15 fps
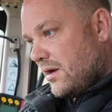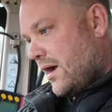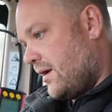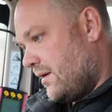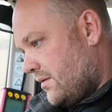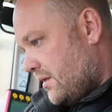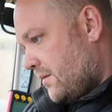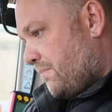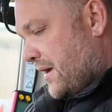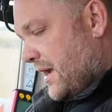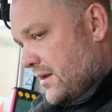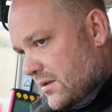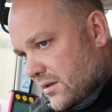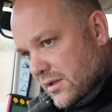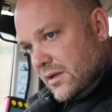and the
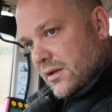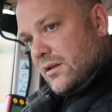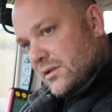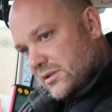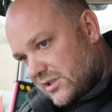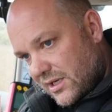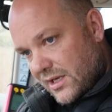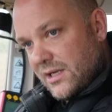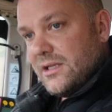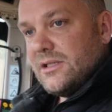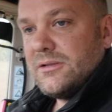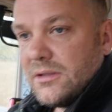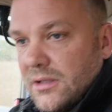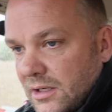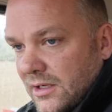bed that the seed
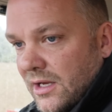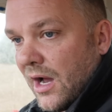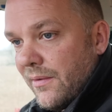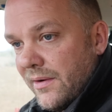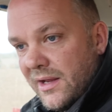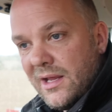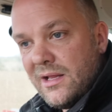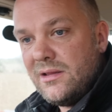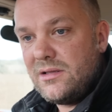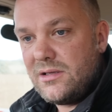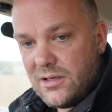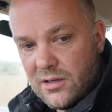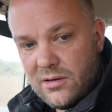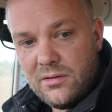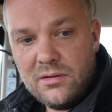is going
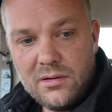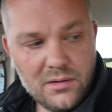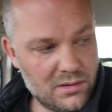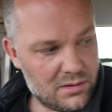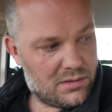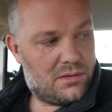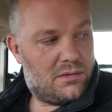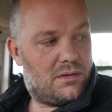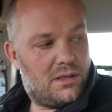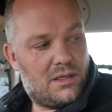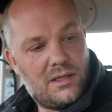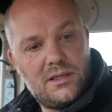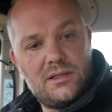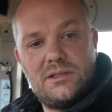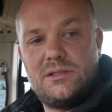into
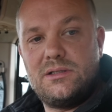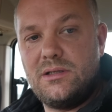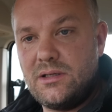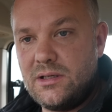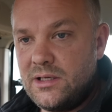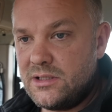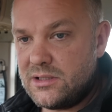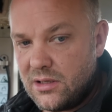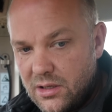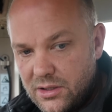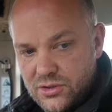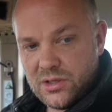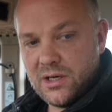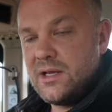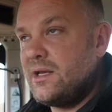is
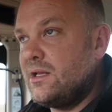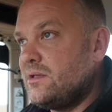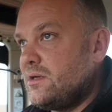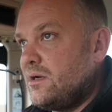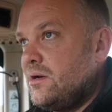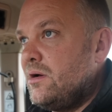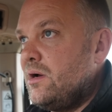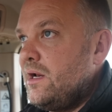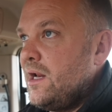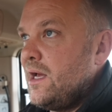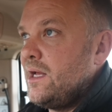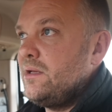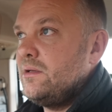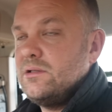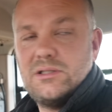like drilling into light
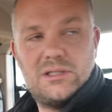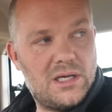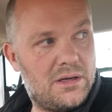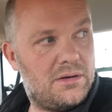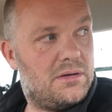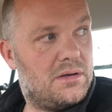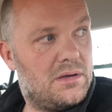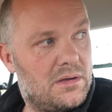land. So